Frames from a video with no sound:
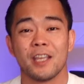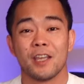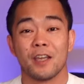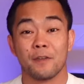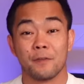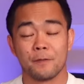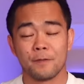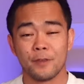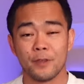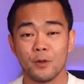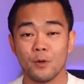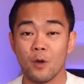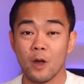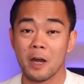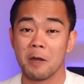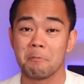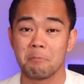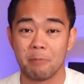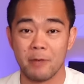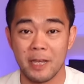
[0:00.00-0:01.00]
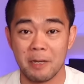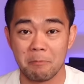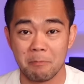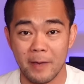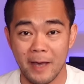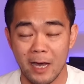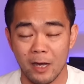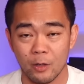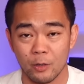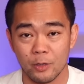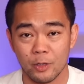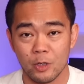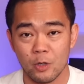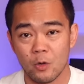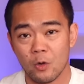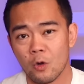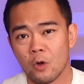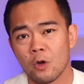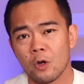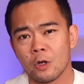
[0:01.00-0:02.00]
If you are bedbound,
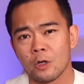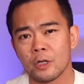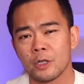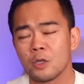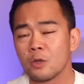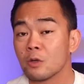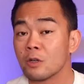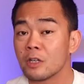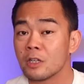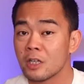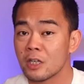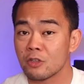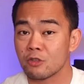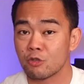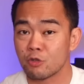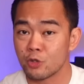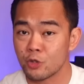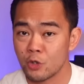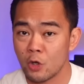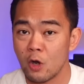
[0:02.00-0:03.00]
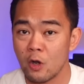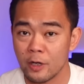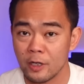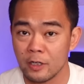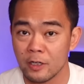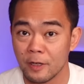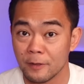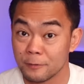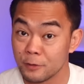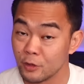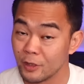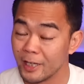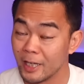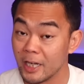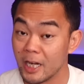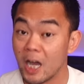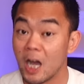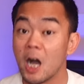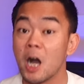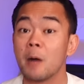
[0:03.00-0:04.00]
or you are not strong enough to
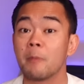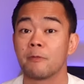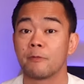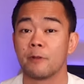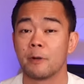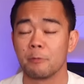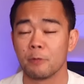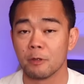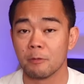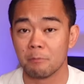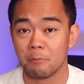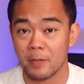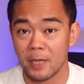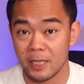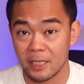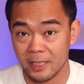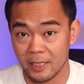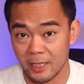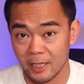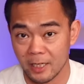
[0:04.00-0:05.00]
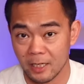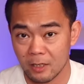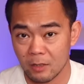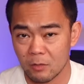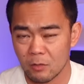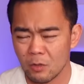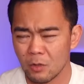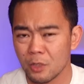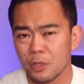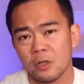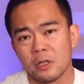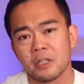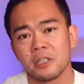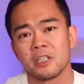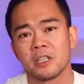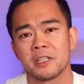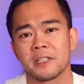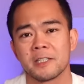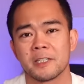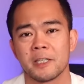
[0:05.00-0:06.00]
get up from your bed yet, or you are
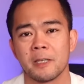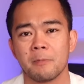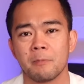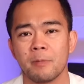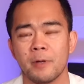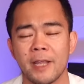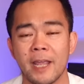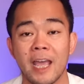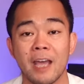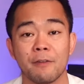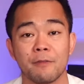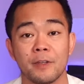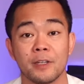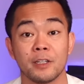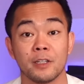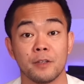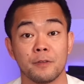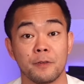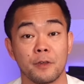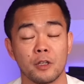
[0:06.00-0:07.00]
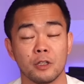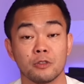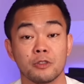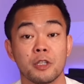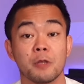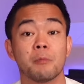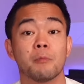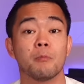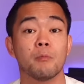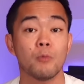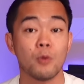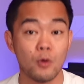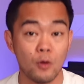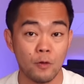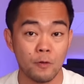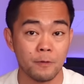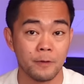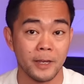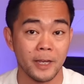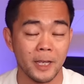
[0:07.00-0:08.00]
just simply having difficulty
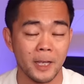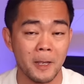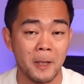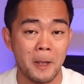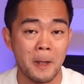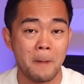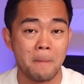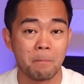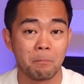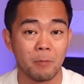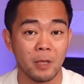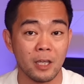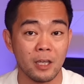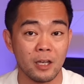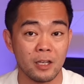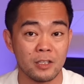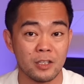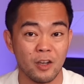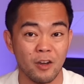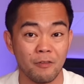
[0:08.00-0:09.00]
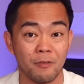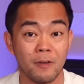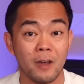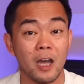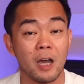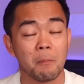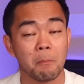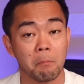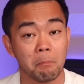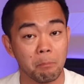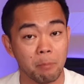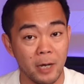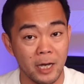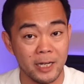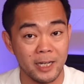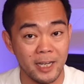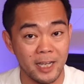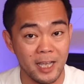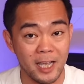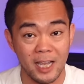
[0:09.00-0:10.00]
moving because of
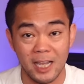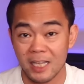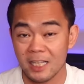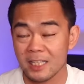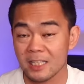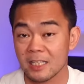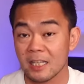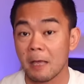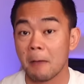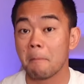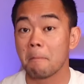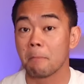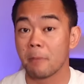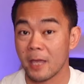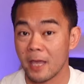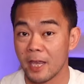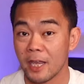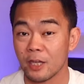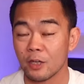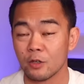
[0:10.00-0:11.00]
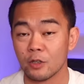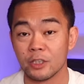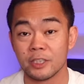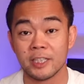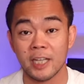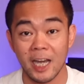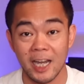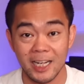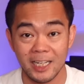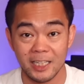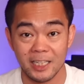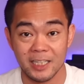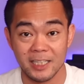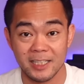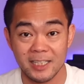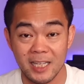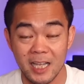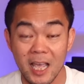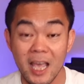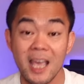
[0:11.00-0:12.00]
body aches, pain, or tightness,
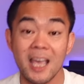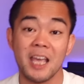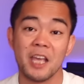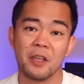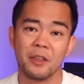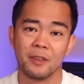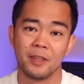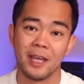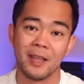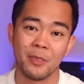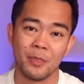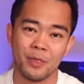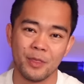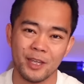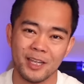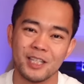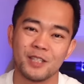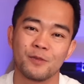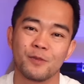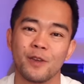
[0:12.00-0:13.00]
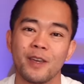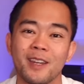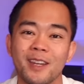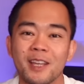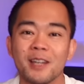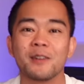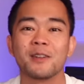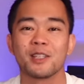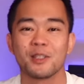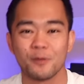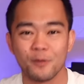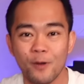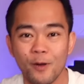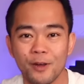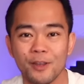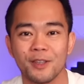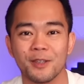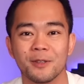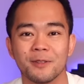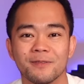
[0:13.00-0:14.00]
then this video is for
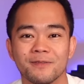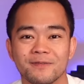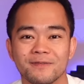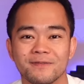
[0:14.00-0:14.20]
you.